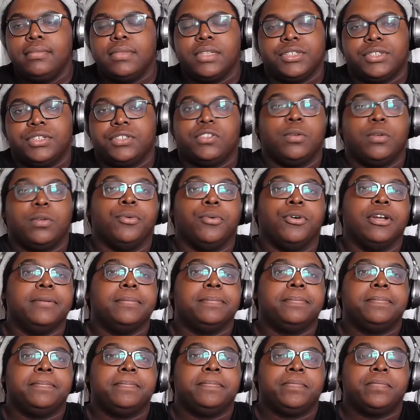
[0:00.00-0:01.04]
There's just no point.
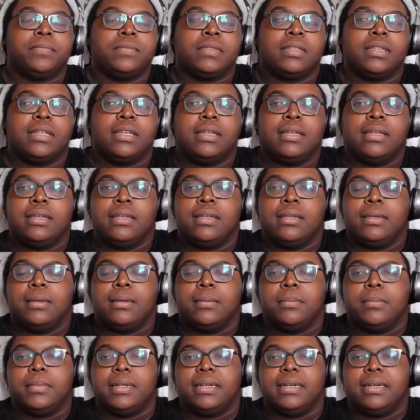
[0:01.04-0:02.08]

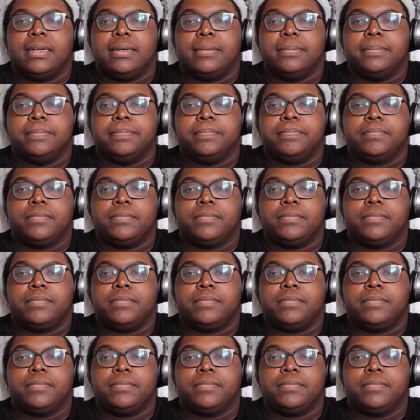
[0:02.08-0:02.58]
But um,